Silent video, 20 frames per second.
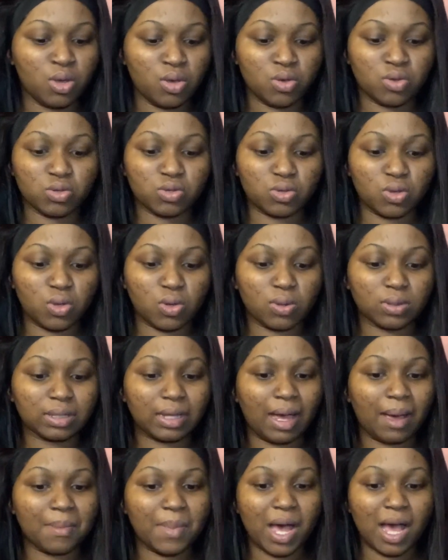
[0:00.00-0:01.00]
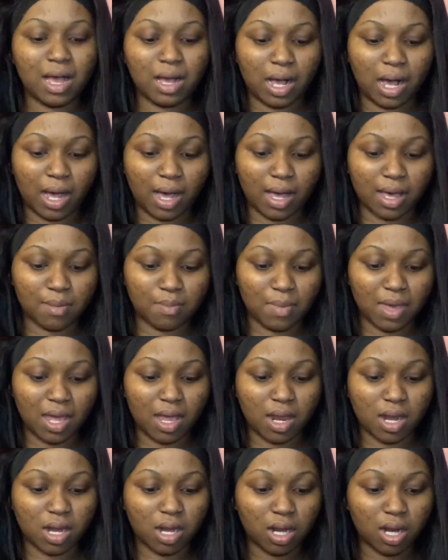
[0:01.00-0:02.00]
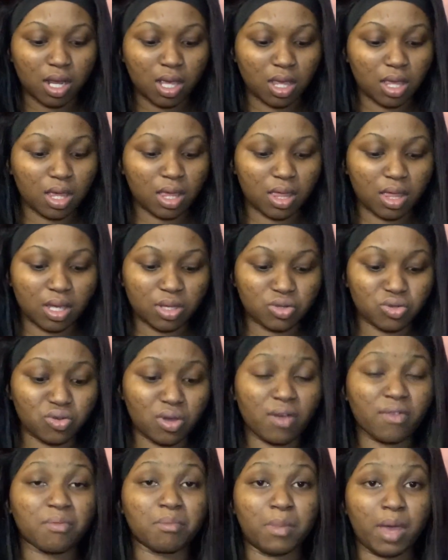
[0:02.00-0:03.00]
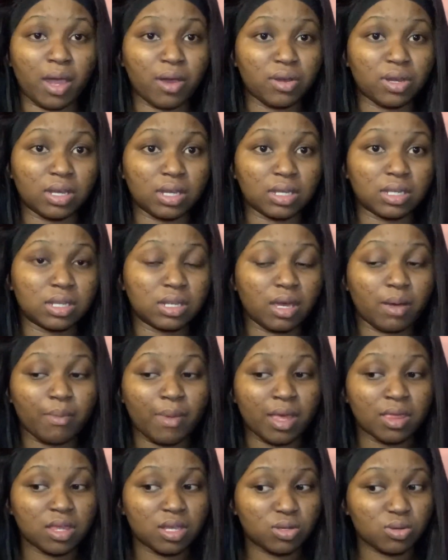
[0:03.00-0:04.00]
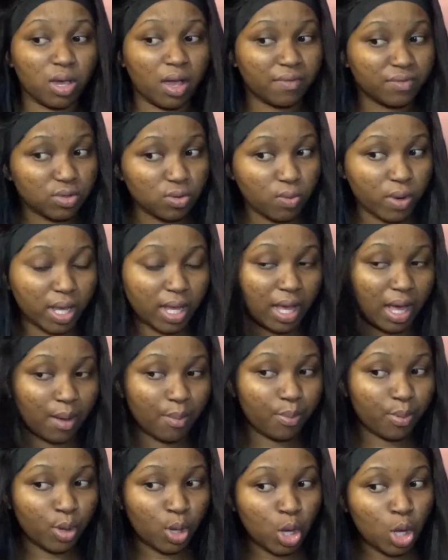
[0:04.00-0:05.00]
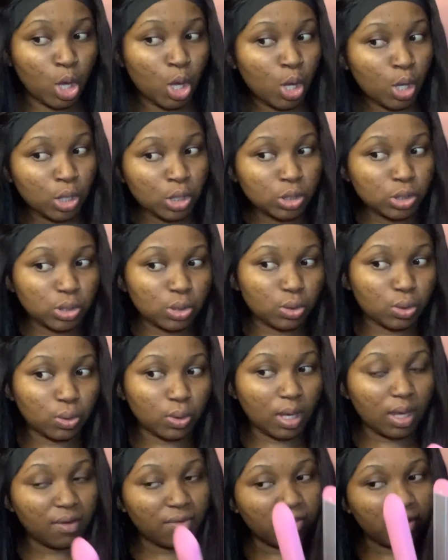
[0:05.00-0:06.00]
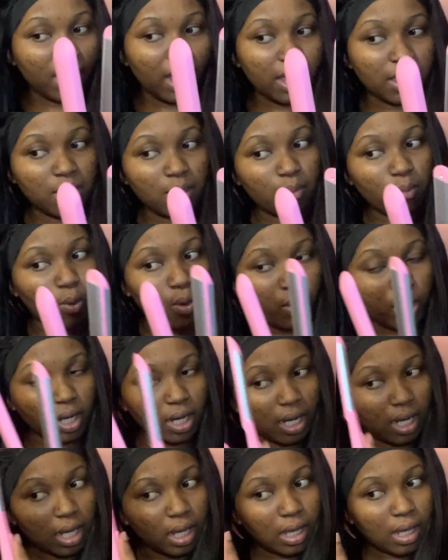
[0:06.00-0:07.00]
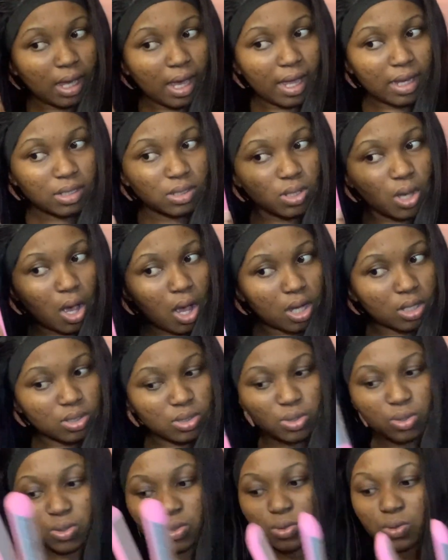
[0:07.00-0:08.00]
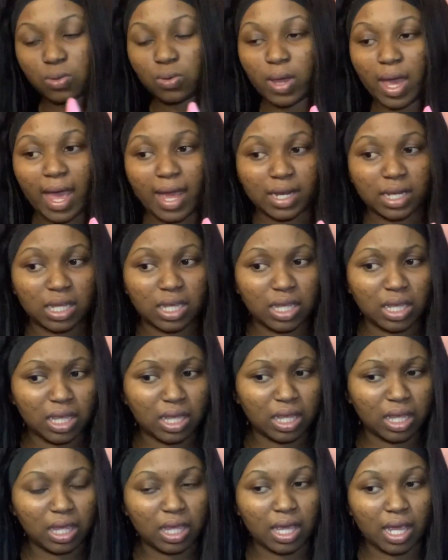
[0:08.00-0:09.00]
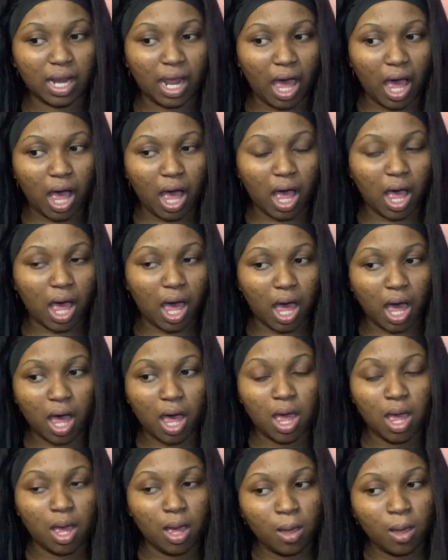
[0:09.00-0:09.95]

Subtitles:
So kabanga, a man that you have married, a man that you have to wake up to every other morning and talk to and kiki and